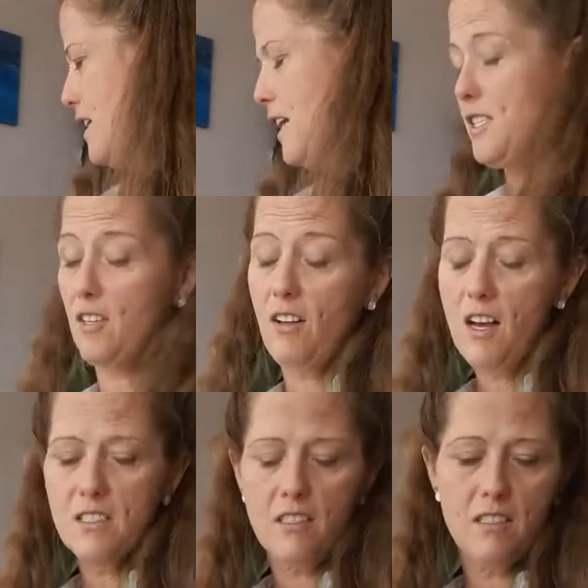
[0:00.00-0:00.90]
Next to
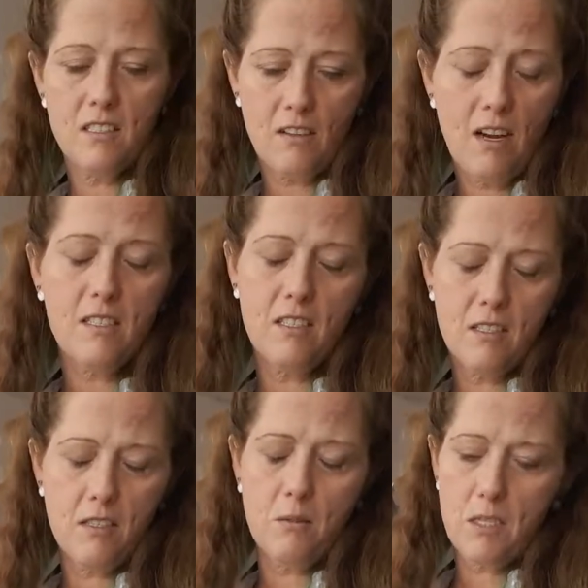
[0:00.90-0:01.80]
glasses.
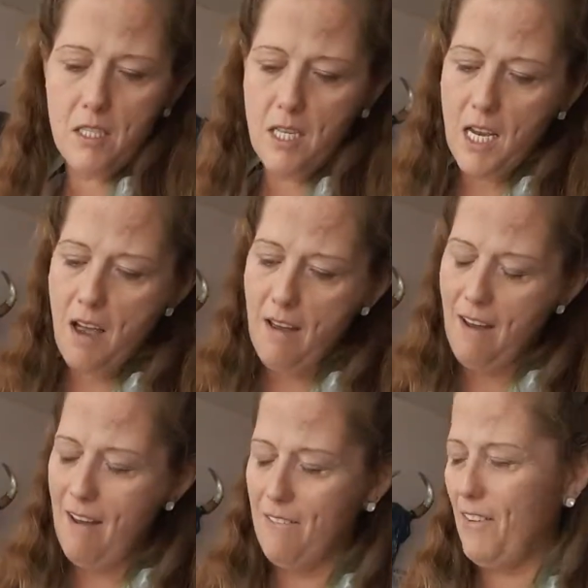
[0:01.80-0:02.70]
Glasses are the worst thing
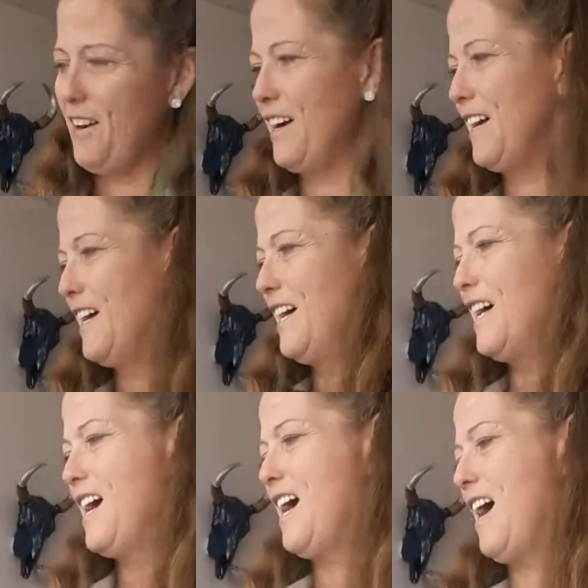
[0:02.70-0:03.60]
ever.
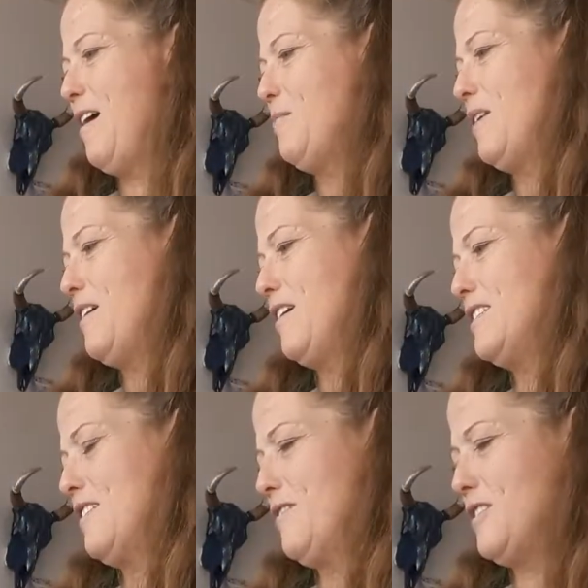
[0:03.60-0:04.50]
And
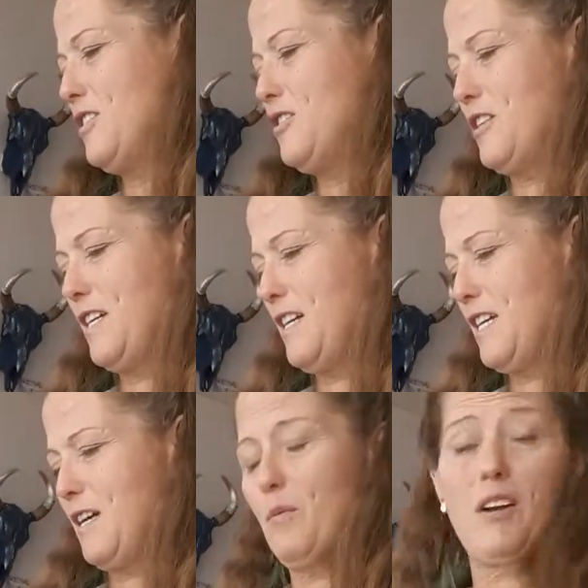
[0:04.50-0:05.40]
because of the surgery, I
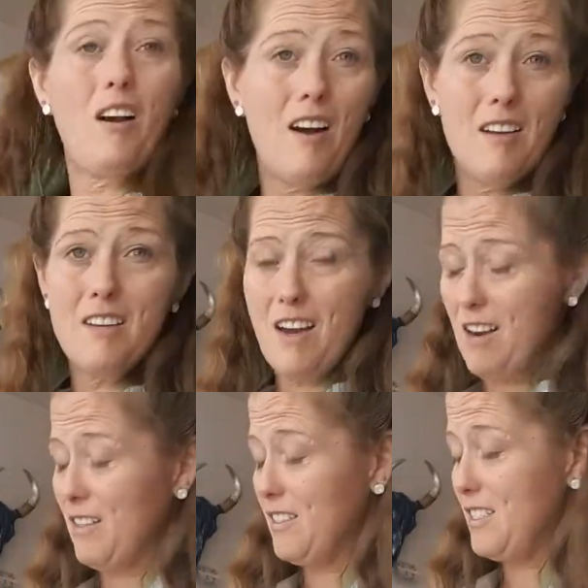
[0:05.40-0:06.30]
can't wear
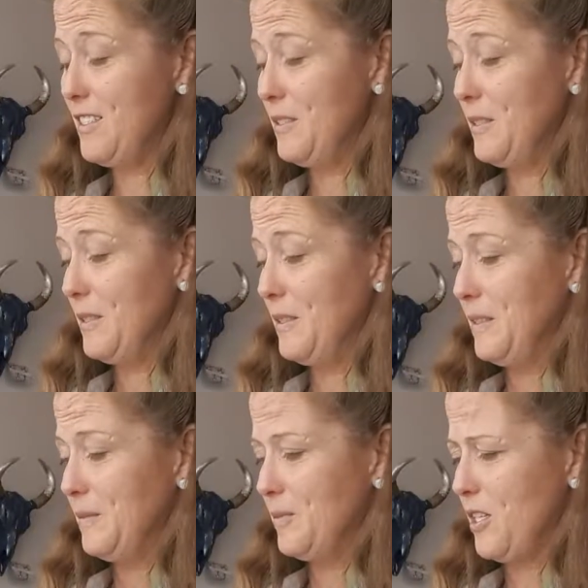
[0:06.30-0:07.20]
contacts
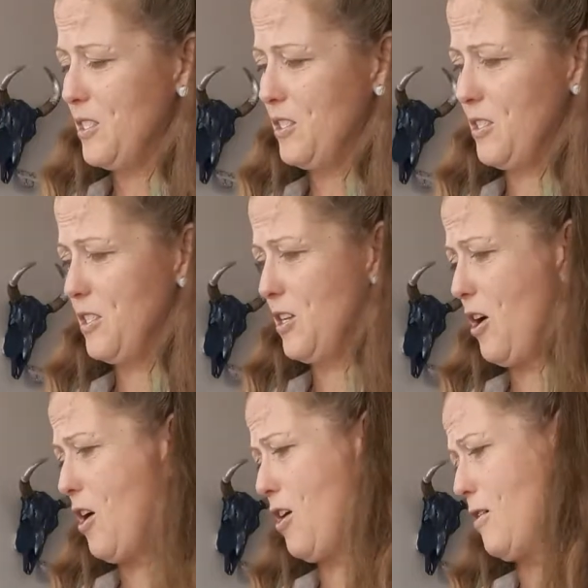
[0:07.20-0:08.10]
because there's a
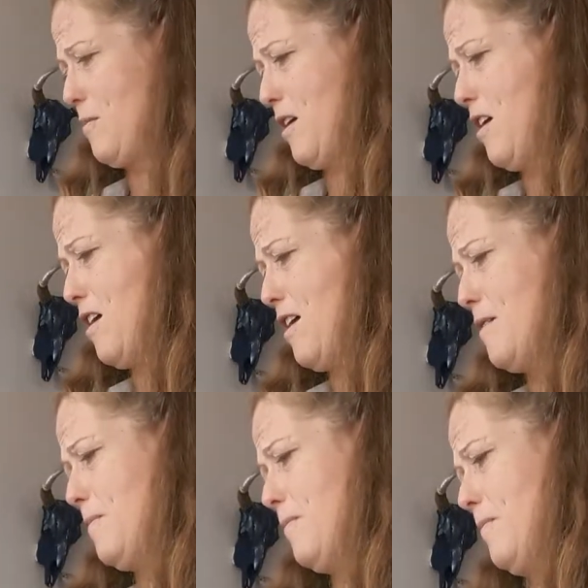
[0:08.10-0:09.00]
scar on my eye.